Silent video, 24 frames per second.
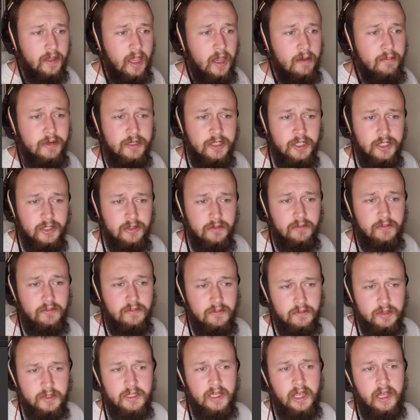how much it
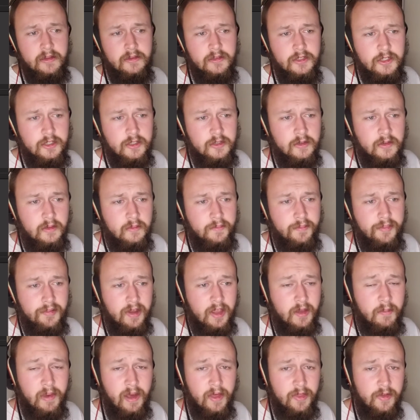sounds to
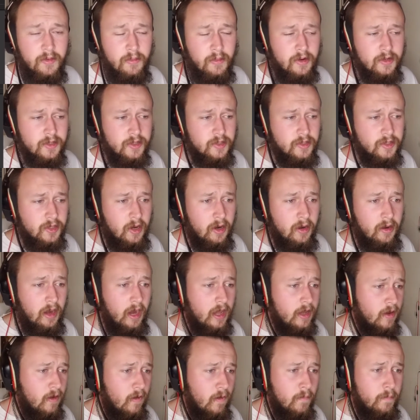break Matthew Mercer's heart,
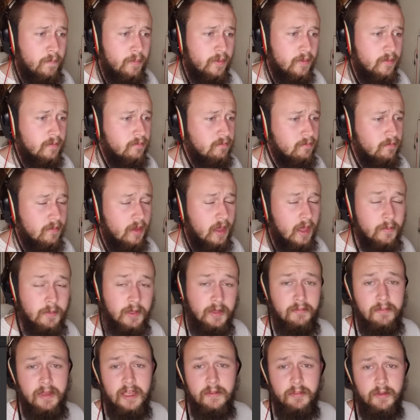I hope, I
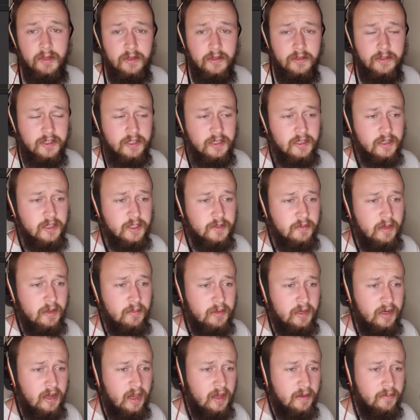mean, maybe he'll see this,
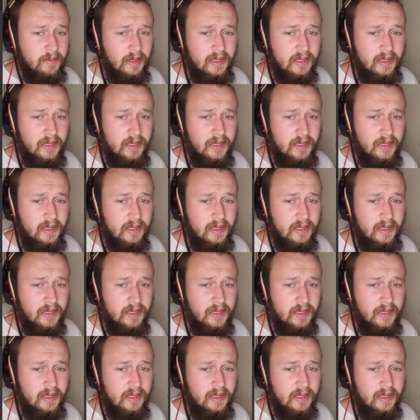maybe not.